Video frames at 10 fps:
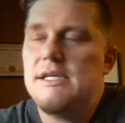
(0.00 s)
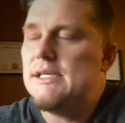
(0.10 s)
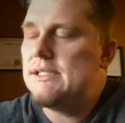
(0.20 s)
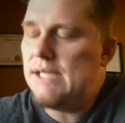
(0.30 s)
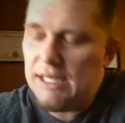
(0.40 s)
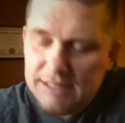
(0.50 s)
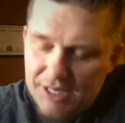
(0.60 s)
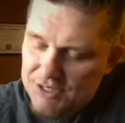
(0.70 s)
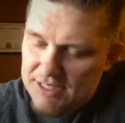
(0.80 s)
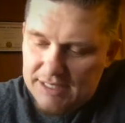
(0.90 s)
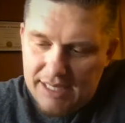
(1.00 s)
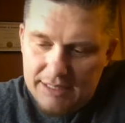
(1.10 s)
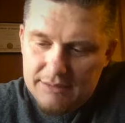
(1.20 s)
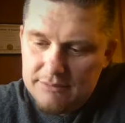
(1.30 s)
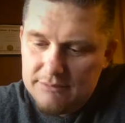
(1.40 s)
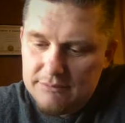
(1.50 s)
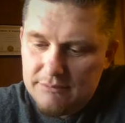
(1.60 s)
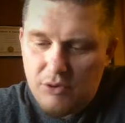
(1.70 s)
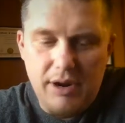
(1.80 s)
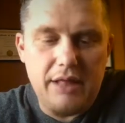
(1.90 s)
Not legislate
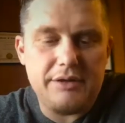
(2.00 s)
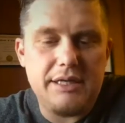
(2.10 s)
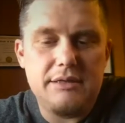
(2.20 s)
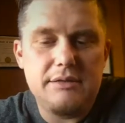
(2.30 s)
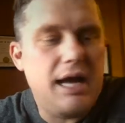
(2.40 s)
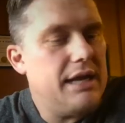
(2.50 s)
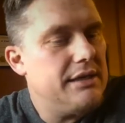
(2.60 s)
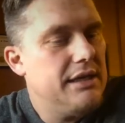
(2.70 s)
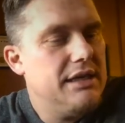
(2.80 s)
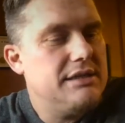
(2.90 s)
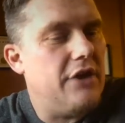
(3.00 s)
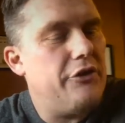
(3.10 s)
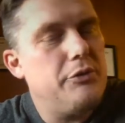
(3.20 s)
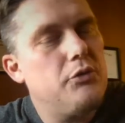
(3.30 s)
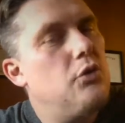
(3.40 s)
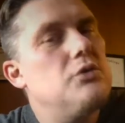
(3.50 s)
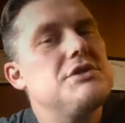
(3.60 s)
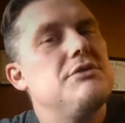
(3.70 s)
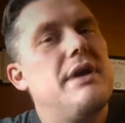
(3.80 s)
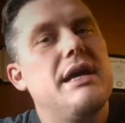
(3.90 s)
morality, not tell them the rules
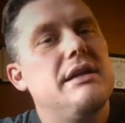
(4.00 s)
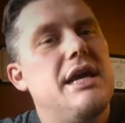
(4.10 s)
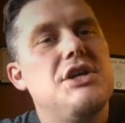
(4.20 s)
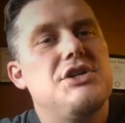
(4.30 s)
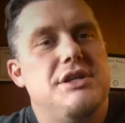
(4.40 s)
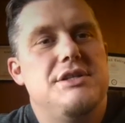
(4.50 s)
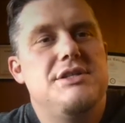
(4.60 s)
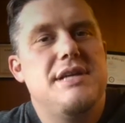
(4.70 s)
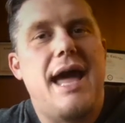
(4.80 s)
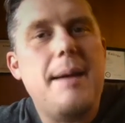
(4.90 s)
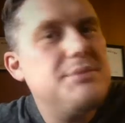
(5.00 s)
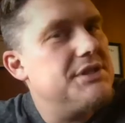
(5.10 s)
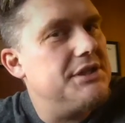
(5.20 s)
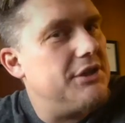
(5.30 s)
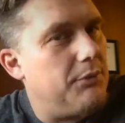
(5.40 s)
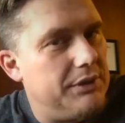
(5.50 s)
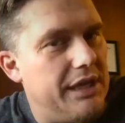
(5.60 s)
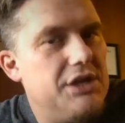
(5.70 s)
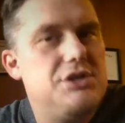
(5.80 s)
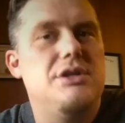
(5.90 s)
and regulations absent a
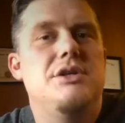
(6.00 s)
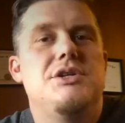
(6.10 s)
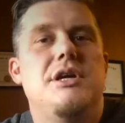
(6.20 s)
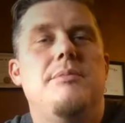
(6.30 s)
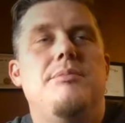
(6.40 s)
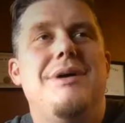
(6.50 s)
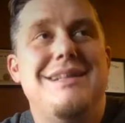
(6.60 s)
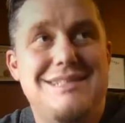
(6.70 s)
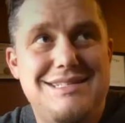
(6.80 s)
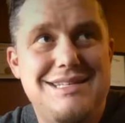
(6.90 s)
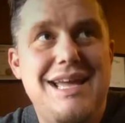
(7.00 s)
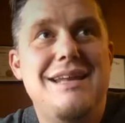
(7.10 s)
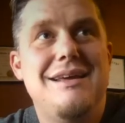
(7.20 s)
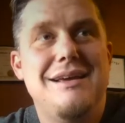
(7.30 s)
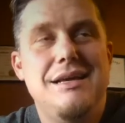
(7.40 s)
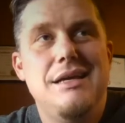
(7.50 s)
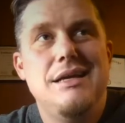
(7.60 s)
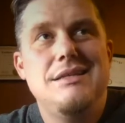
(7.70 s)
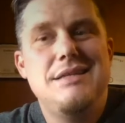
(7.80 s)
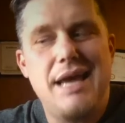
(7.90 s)
relationship, but instead
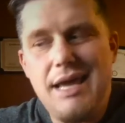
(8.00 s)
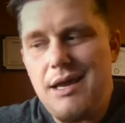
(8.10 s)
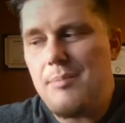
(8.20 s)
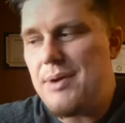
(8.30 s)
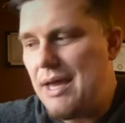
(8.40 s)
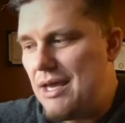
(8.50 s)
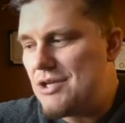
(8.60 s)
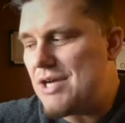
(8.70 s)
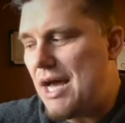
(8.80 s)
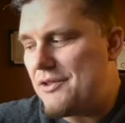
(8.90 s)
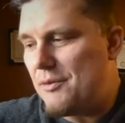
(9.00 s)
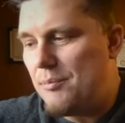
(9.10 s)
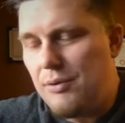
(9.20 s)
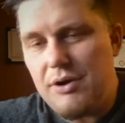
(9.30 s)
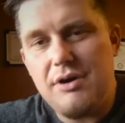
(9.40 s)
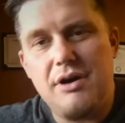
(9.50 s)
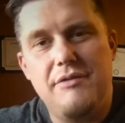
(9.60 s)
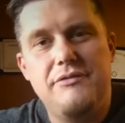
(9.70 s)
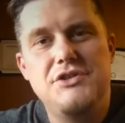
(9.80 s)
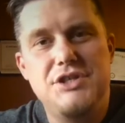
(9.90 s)
take a page out of the book
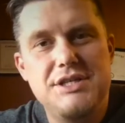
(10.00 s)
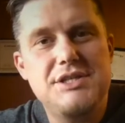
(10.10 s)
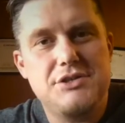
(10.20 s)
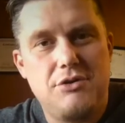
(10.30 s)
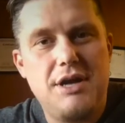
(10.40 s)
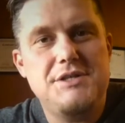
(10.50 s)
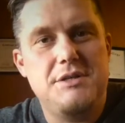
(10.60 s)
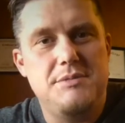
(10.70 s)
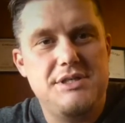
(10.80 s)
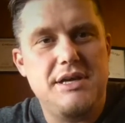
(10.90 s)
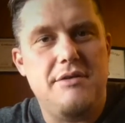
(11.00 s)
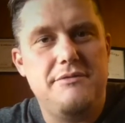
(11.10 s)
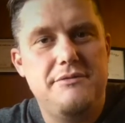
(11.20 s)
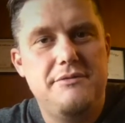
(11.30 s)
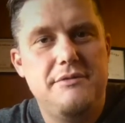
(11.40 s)
of Jesus Christ himself,